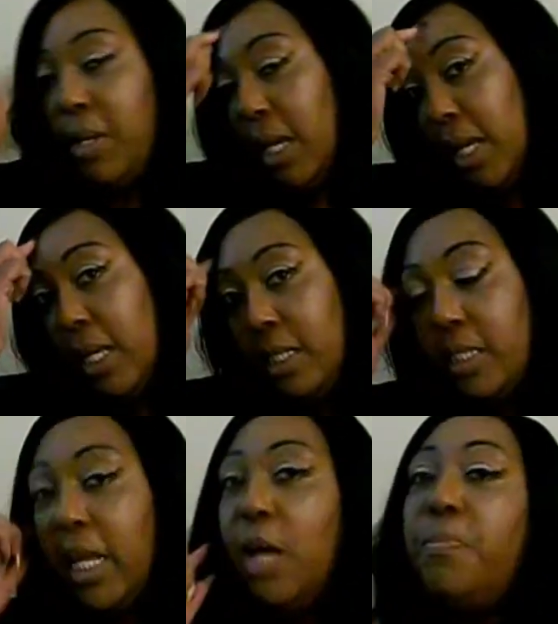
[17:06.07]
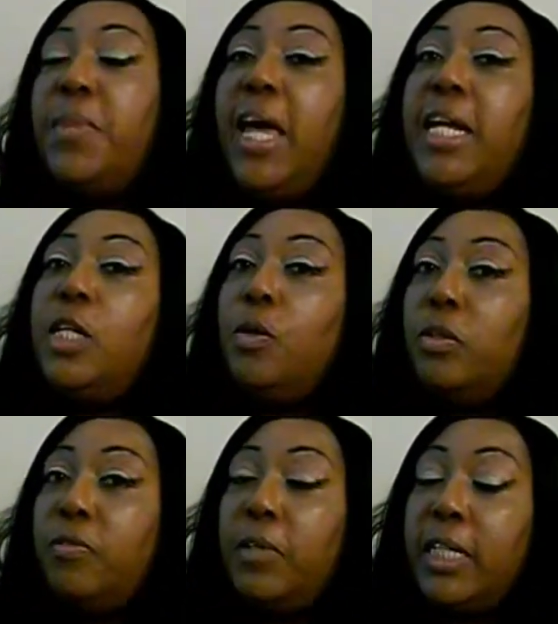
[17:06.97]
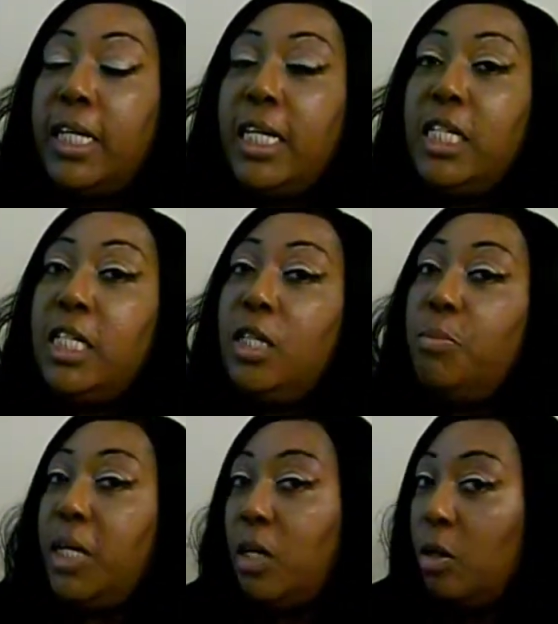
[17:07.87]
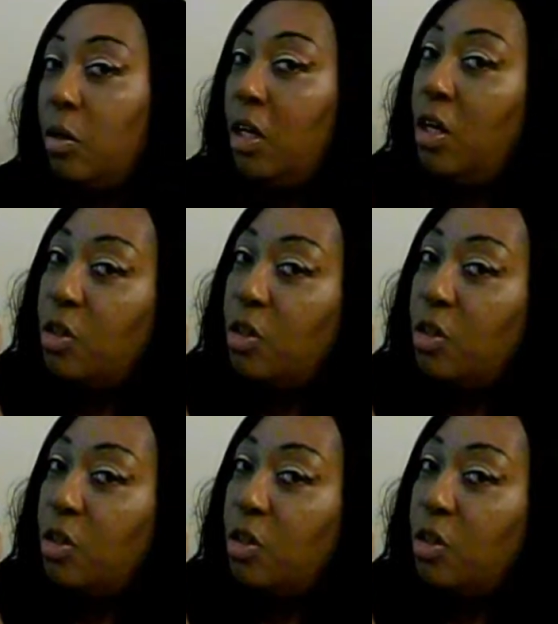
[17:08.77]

and tap that notification bell